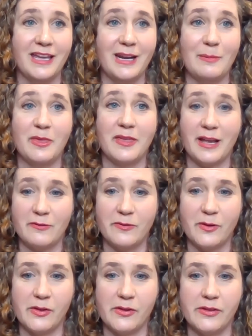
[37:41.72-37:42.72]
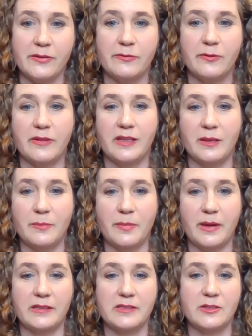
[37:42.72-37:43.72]
And I'm thankful for the
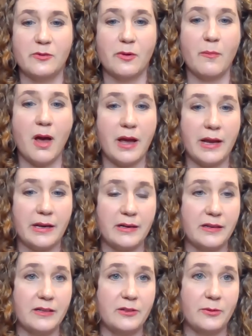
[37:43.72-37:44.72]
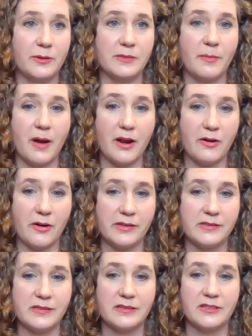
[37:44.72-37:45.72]
Olympics to remind and to inspire
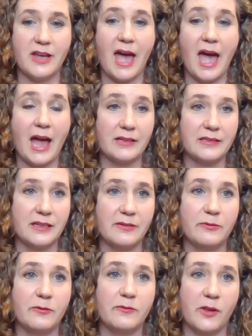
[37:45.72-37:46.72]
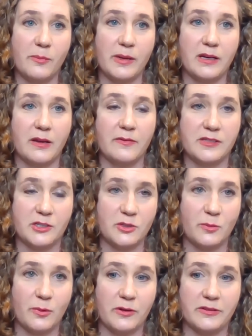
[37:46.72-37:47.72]
us to act in fulfillment of such
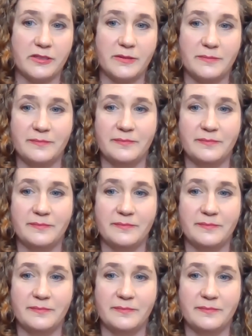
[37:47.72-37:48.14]
a world.